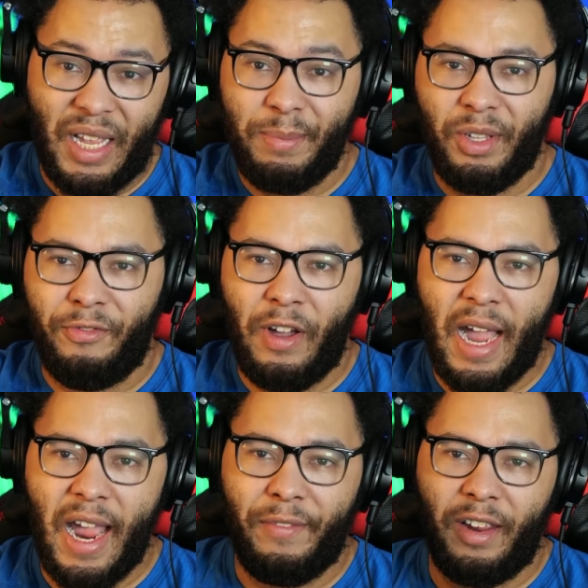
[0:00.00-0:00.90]
episode
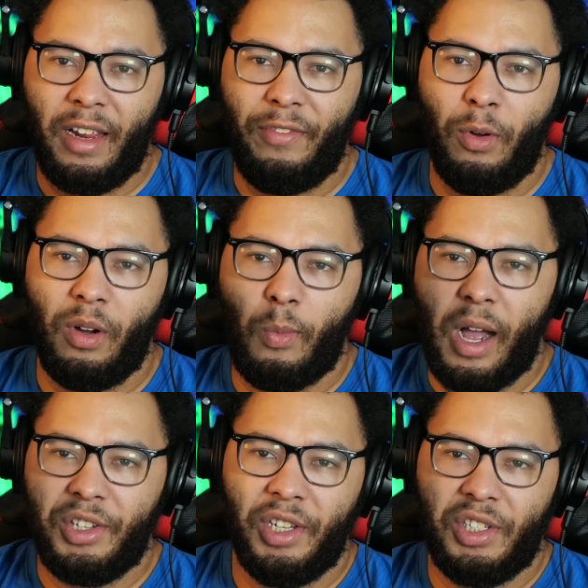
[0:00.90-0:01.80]
five. If you want to
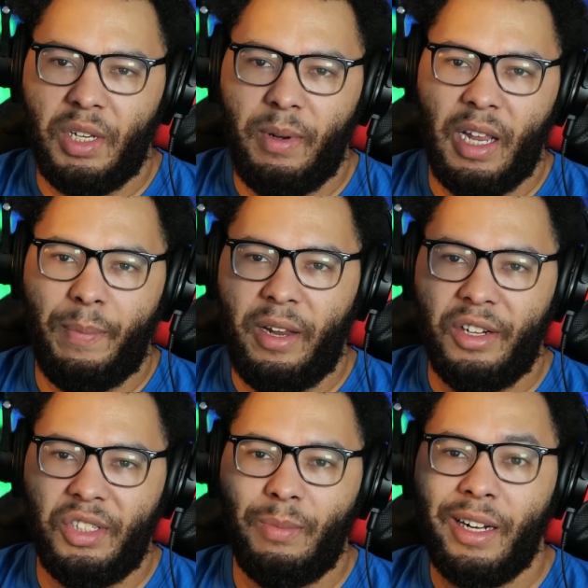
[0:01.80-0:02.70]
watch it, it should be up
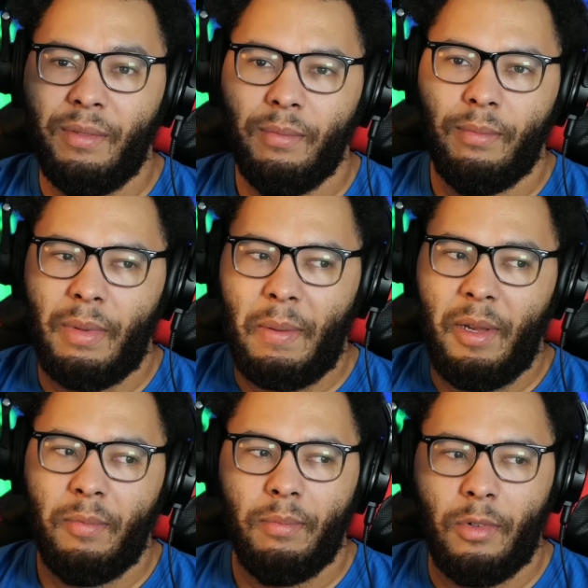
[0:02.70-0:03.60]
here somewhere,
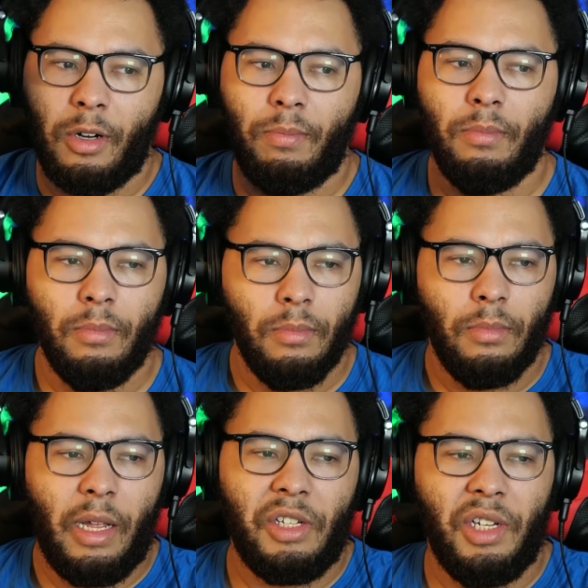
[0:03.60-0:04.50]
maybe, or
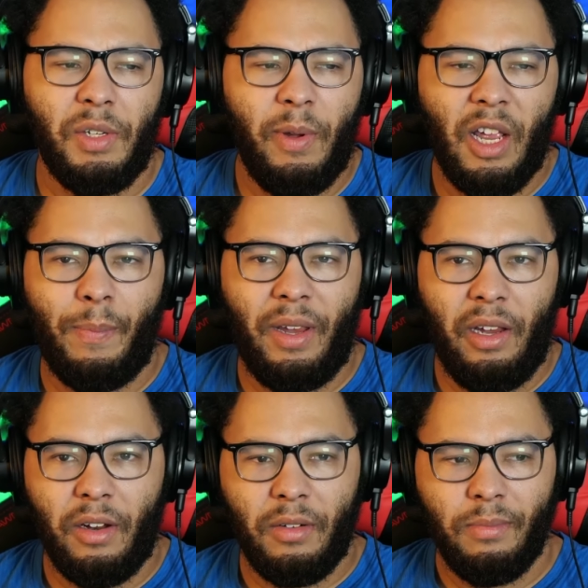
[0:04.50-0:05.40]
actually, it should be up
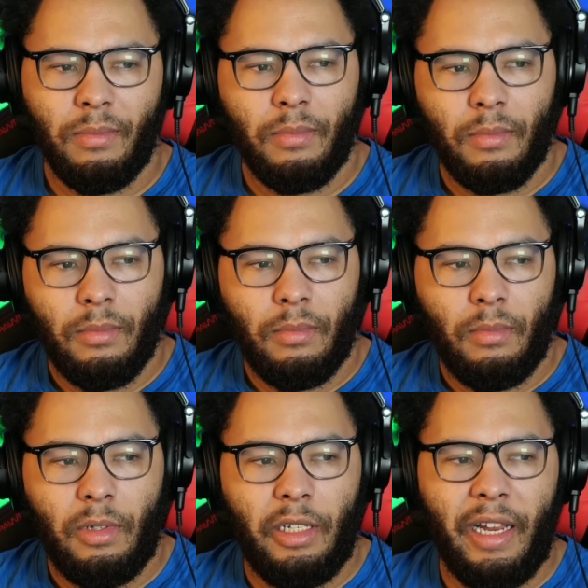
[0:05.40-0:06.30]
here.
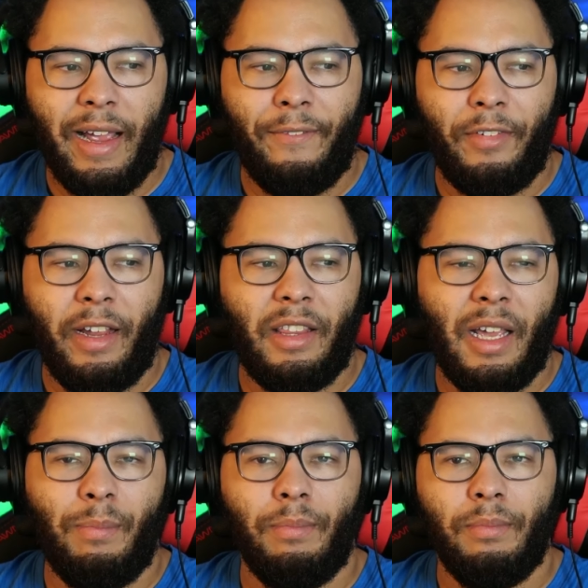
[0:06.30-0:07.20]
Yeah, I forget
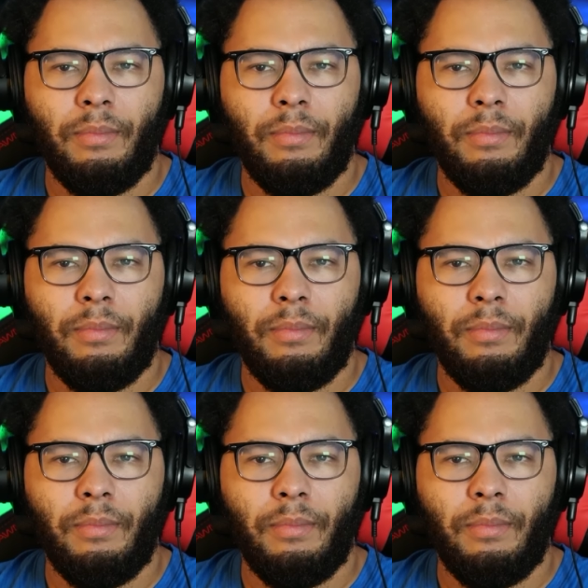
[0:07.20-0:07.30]
that I'm,